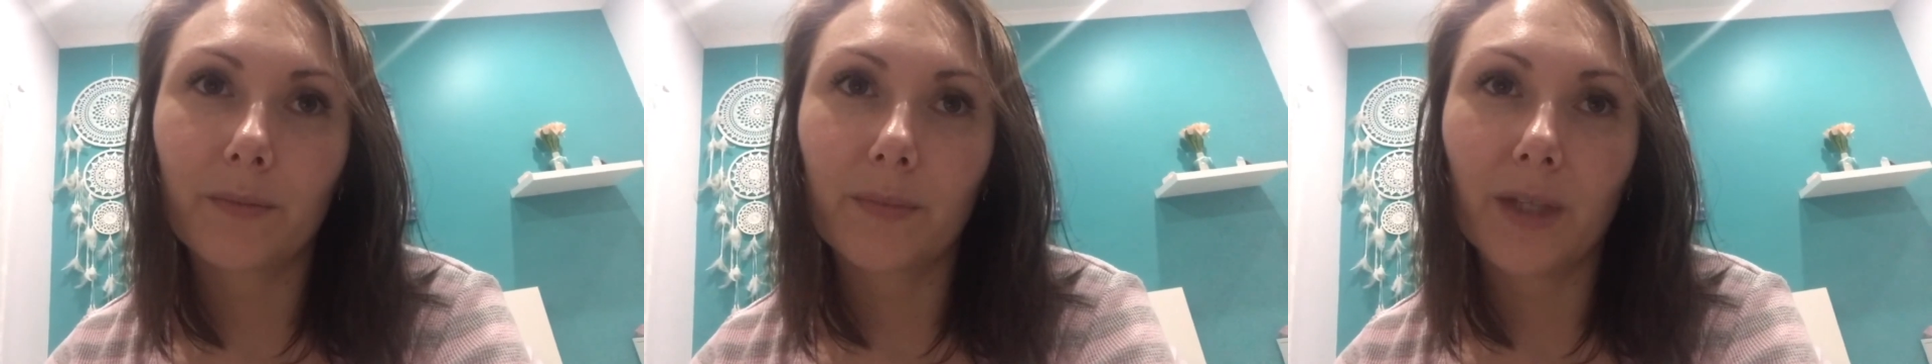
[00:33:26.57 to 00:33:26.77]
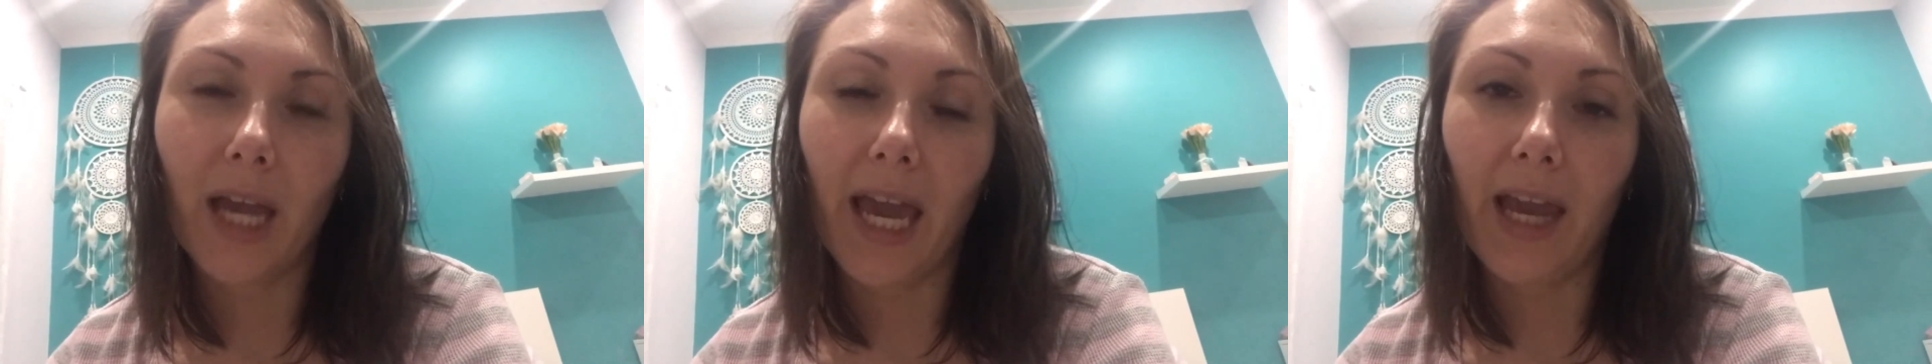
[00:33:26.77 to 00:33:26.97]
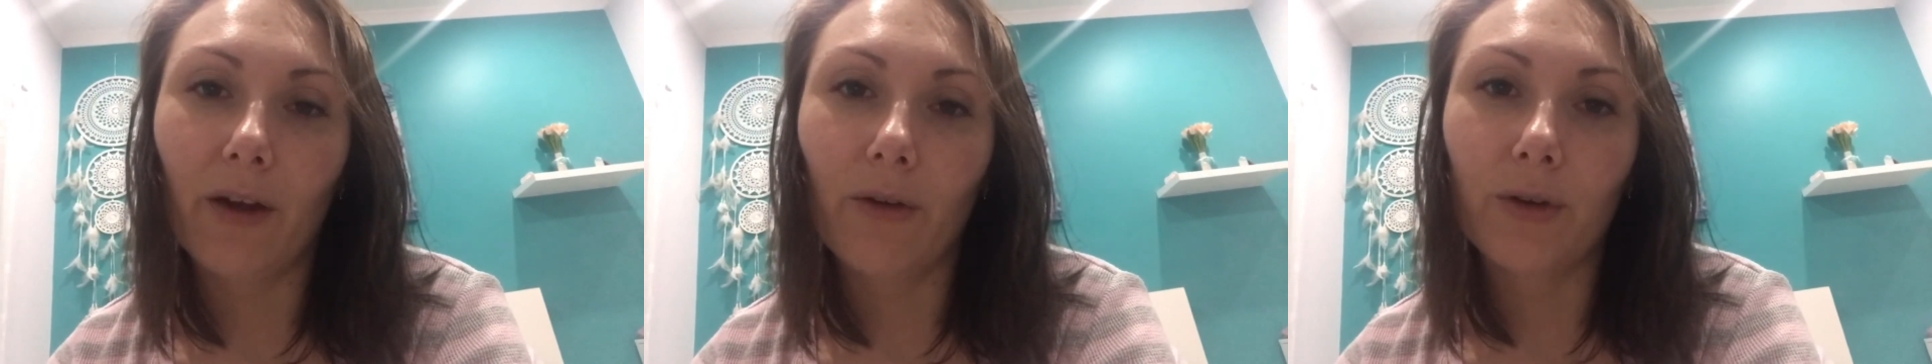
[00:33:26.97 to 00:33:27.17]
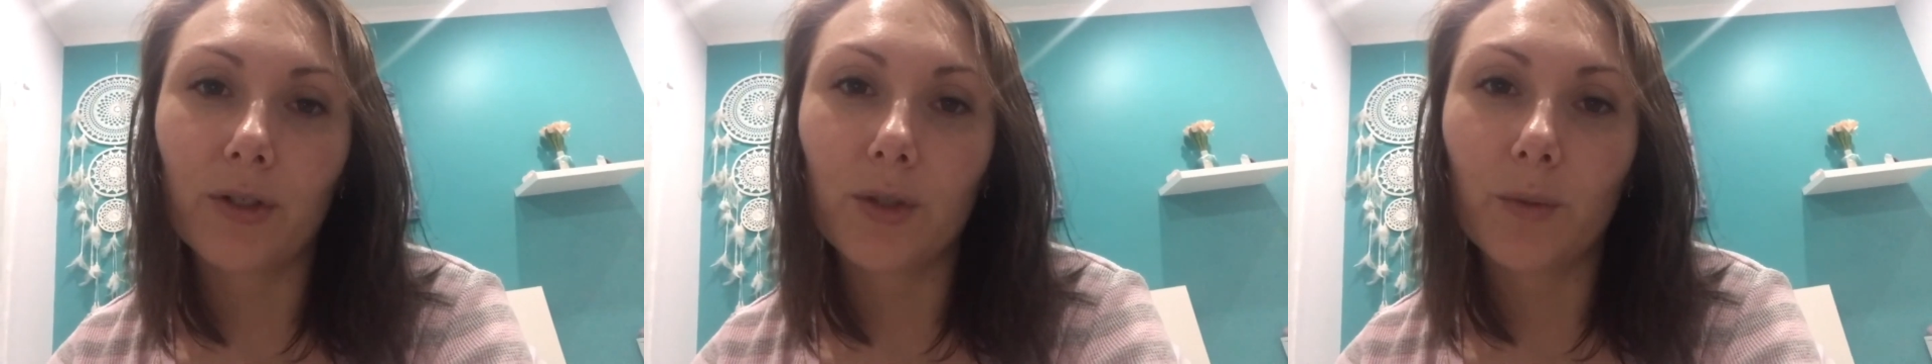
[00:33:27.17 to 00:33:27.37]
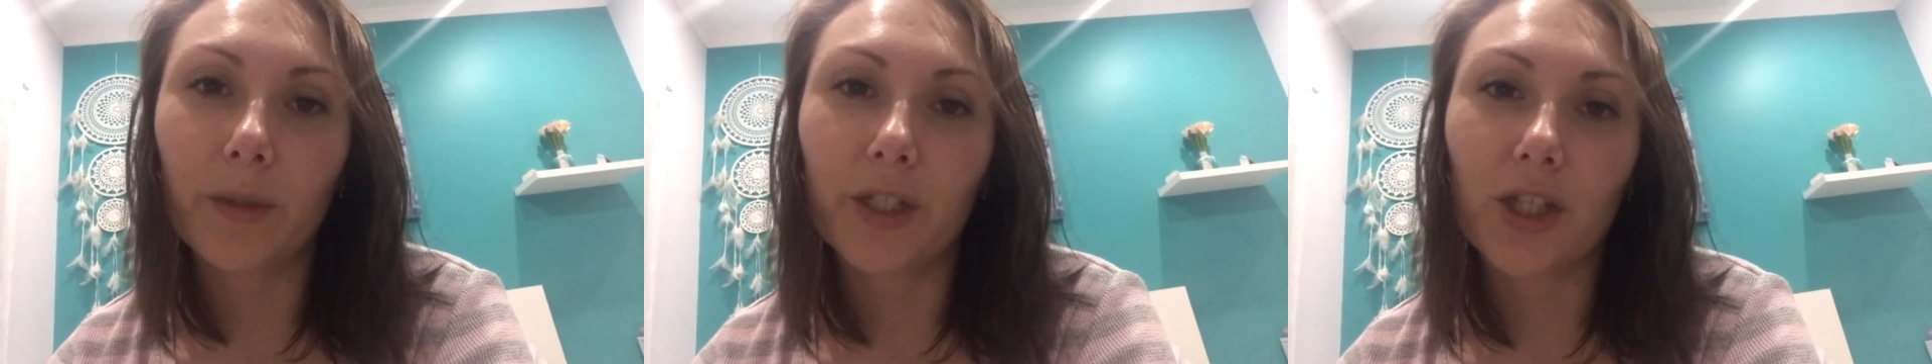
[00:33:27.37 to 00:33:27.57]
errors
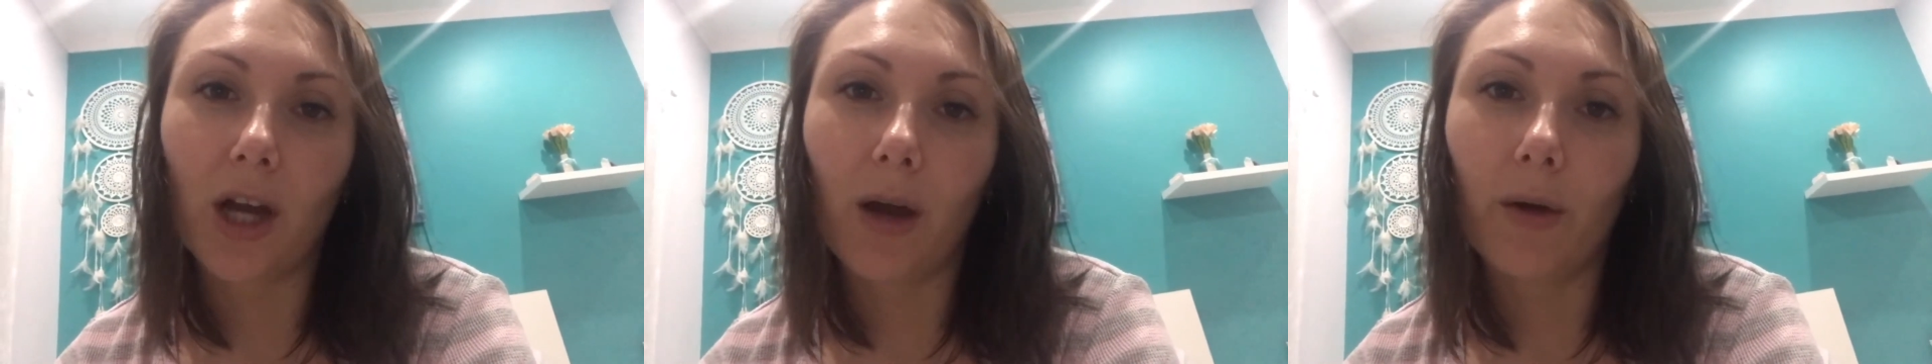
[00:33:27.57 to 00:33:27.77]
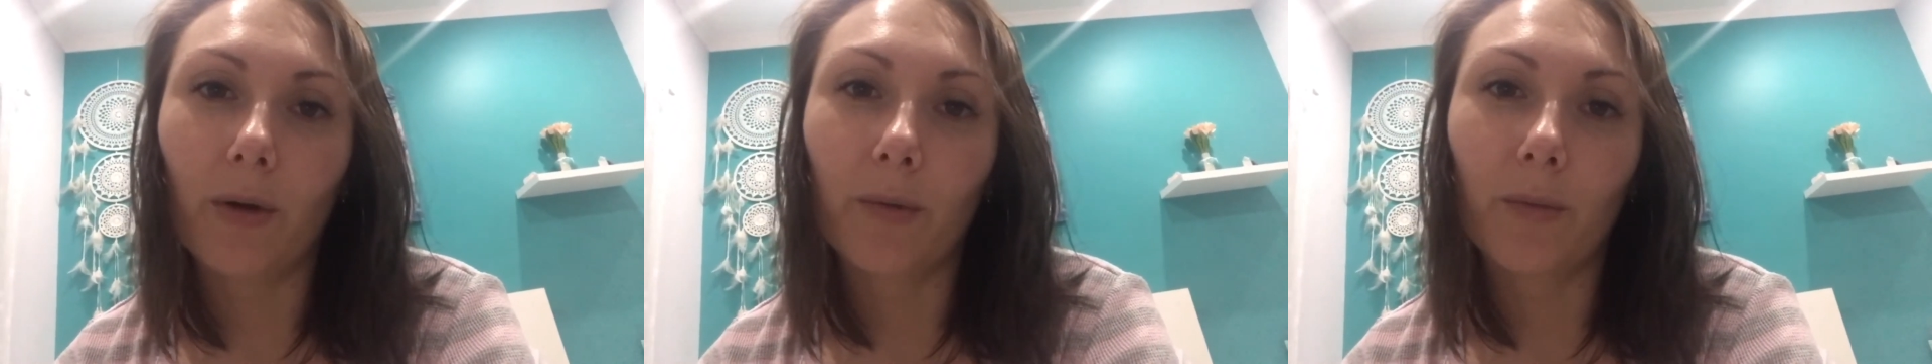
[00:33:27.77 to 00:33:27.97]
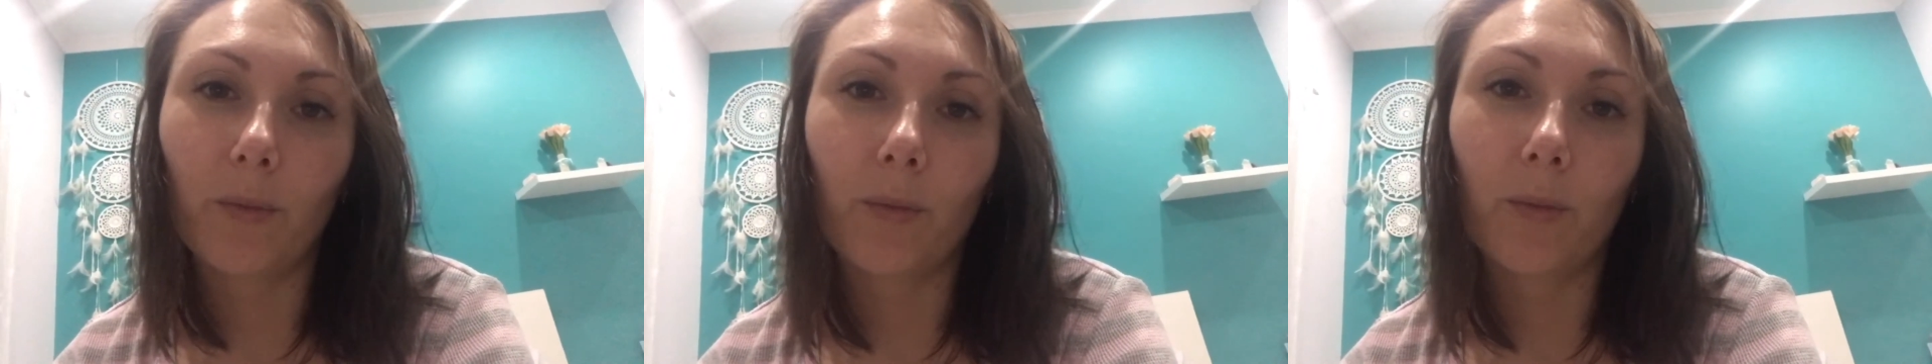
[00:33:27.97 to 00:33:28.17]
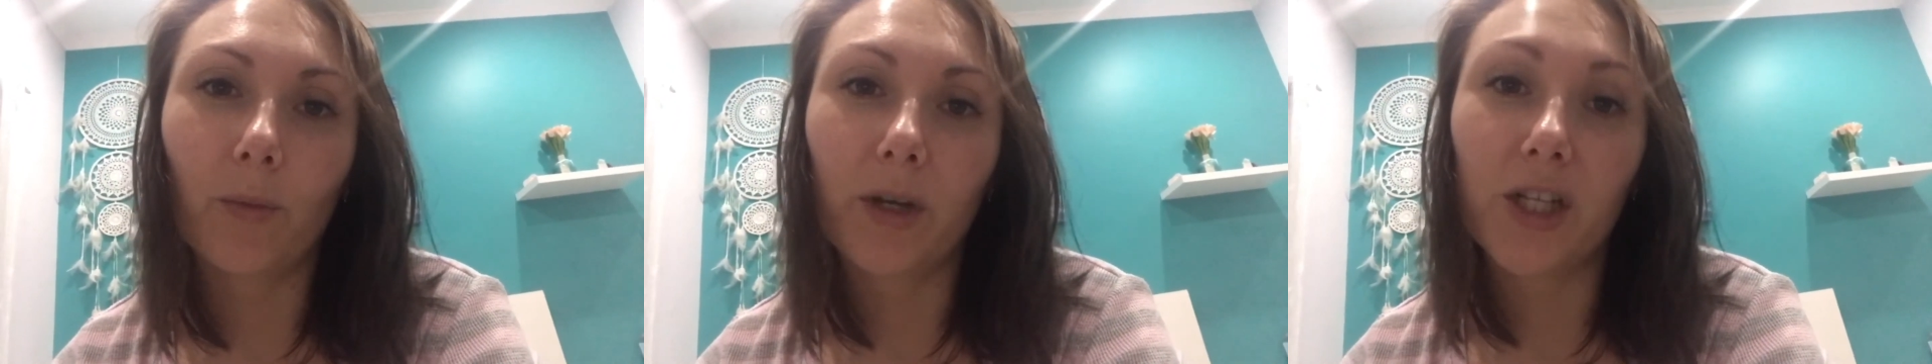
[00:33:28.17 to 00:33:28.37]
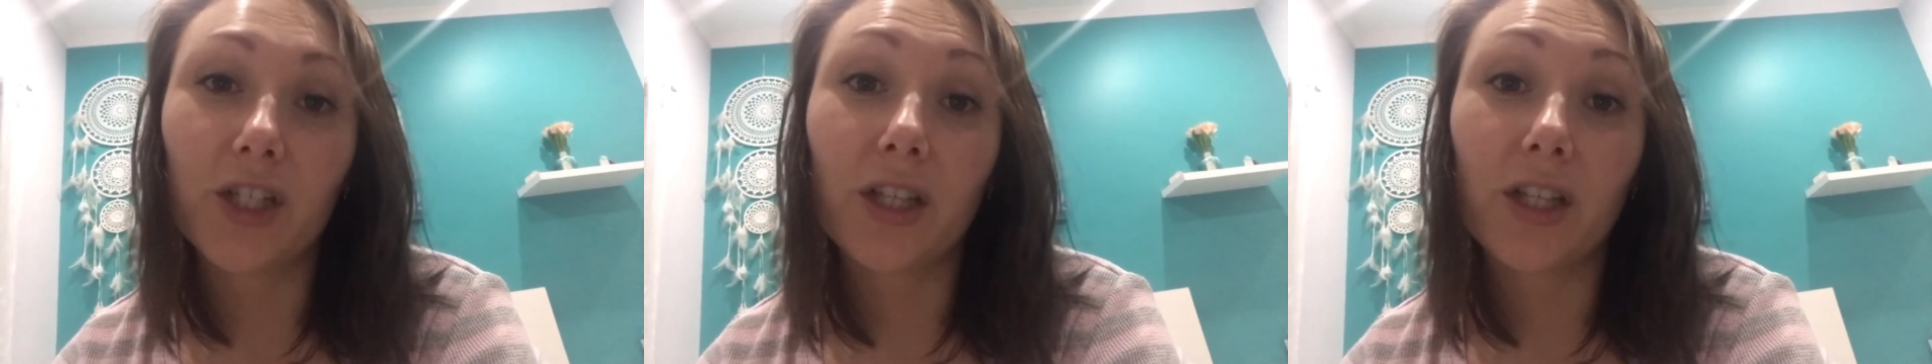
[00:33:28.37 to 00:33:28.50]
which I wish